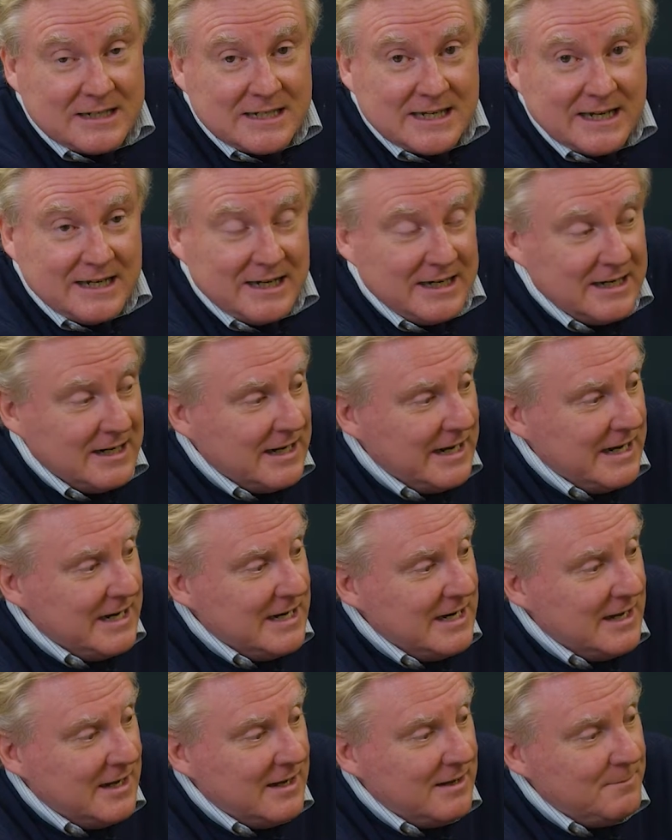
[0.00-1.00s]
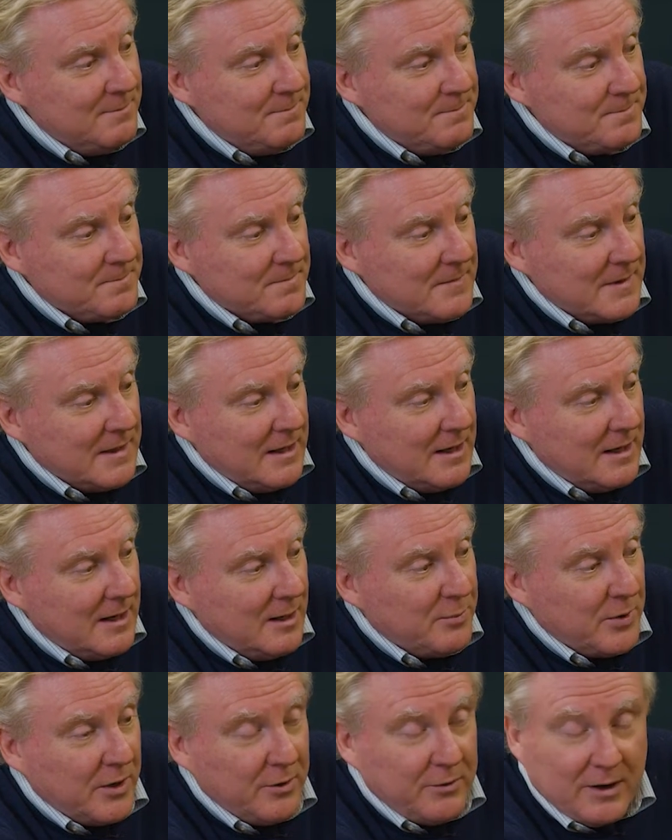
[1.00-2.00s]
said in a
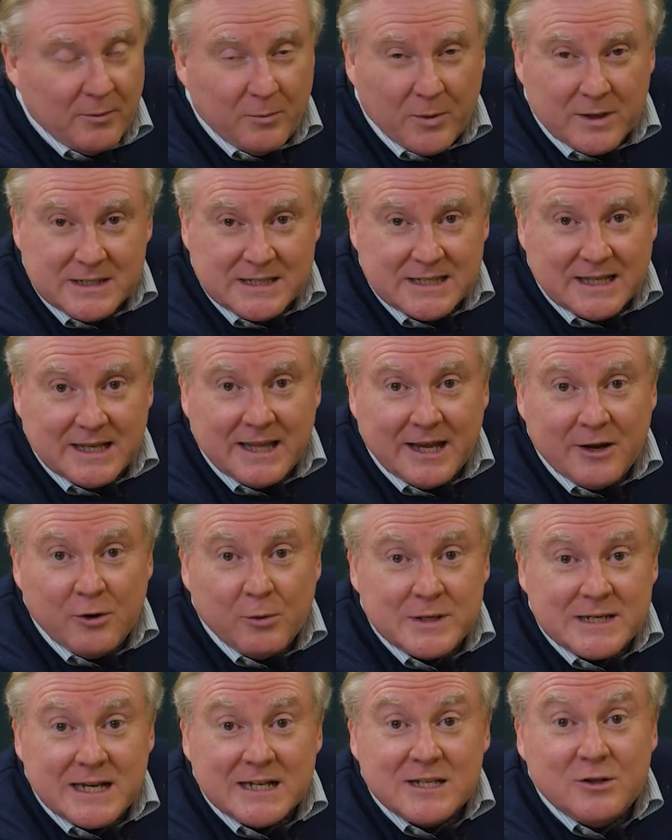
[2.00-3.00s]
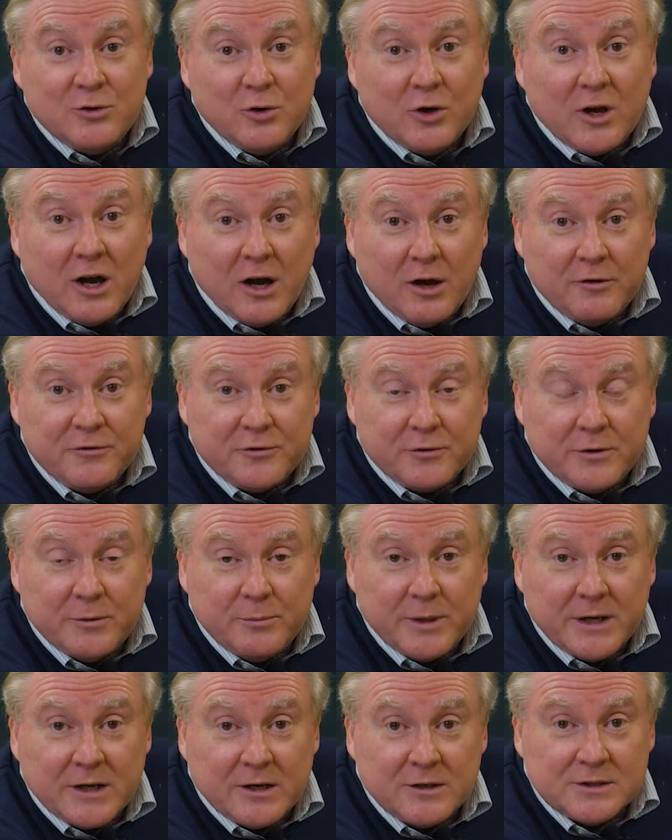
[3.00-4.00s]
programme once that they always had to look after him
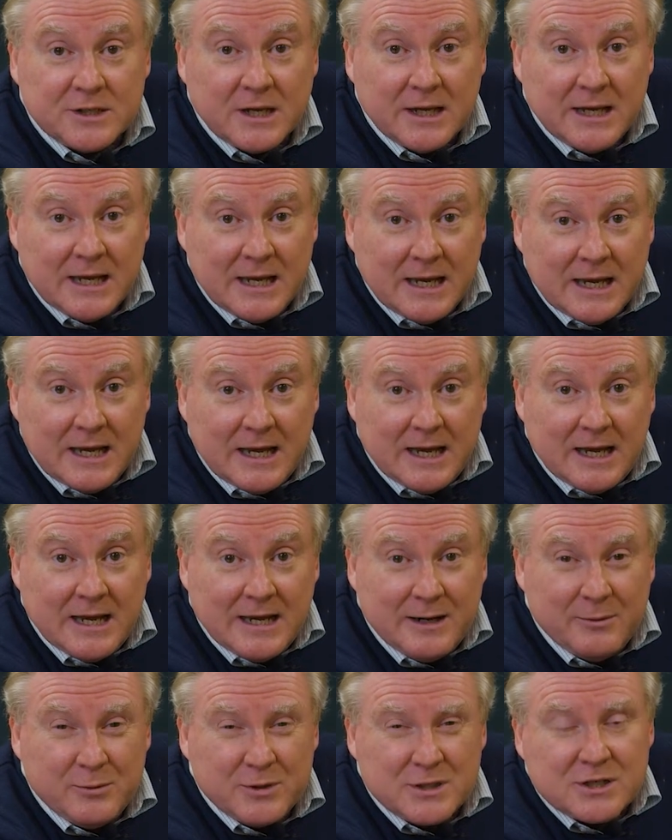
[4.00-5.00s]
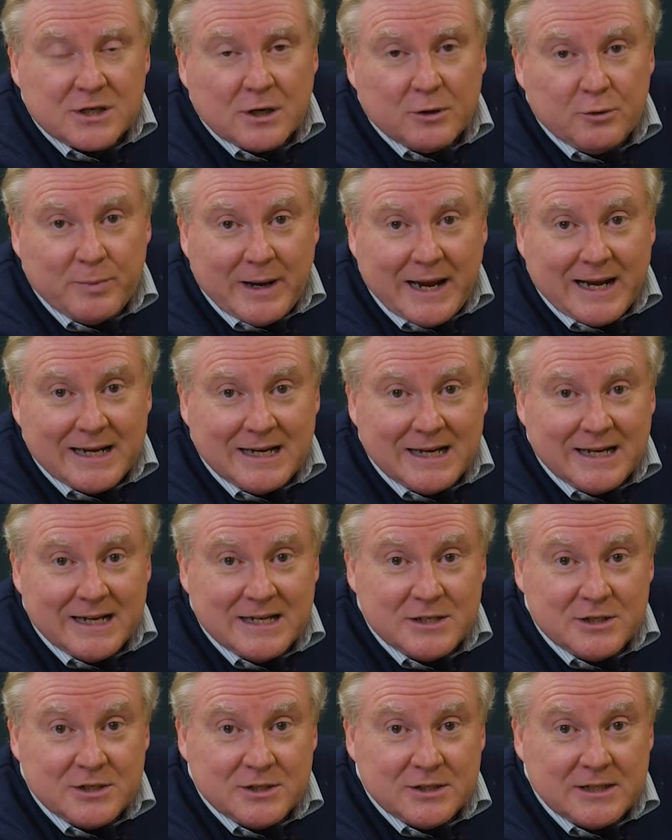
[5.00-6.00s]
because he was so badly
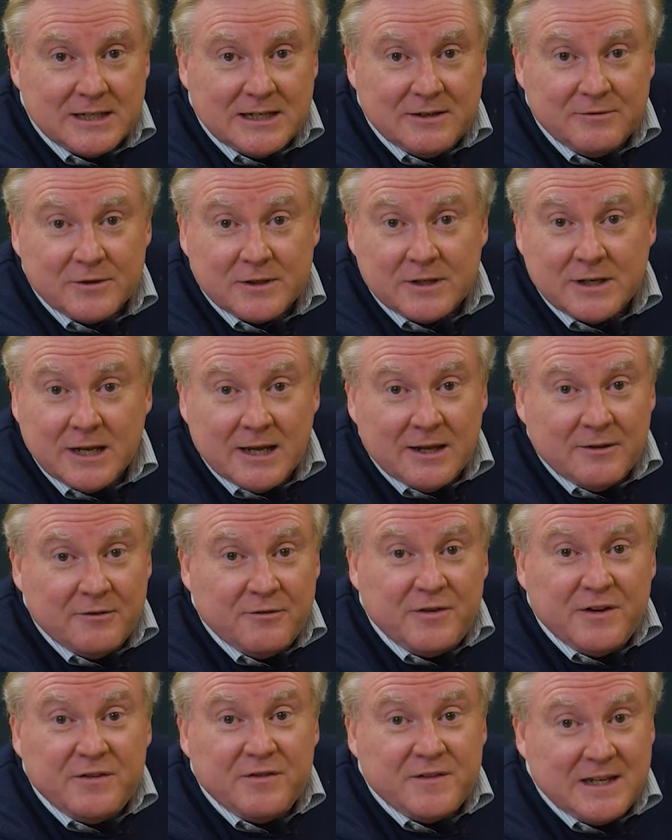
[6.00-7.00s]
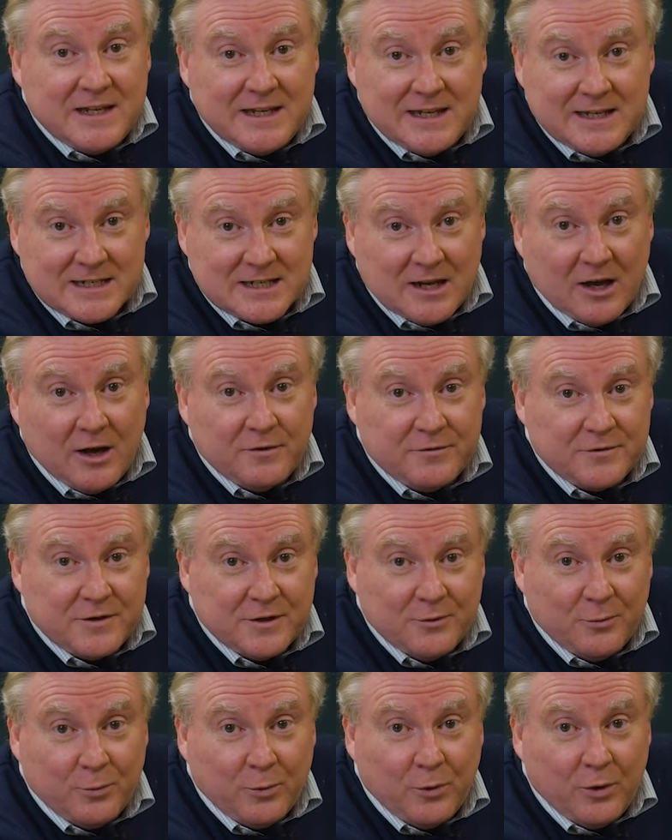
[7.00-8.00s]
injured, even 50 years after
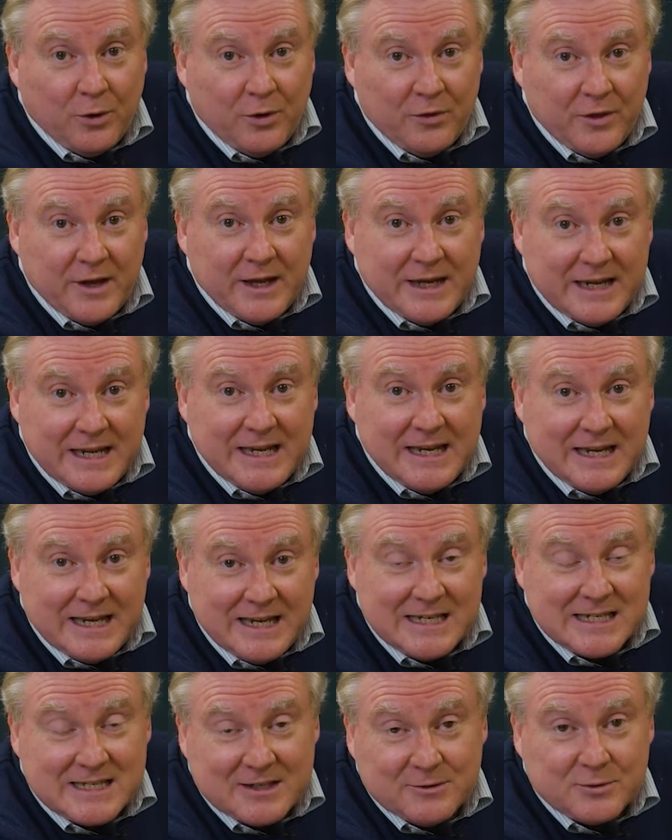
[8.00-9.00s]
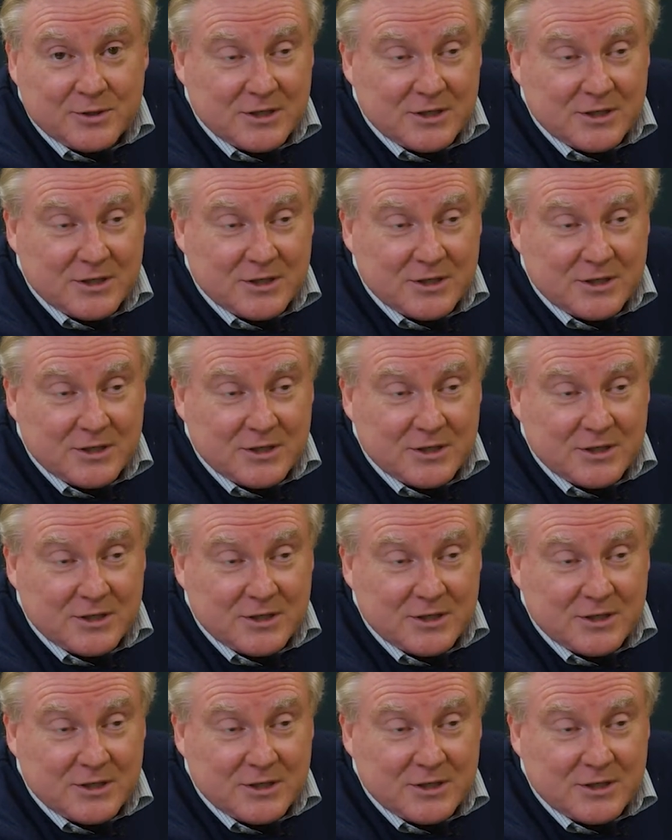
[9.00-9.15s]
the war, that he still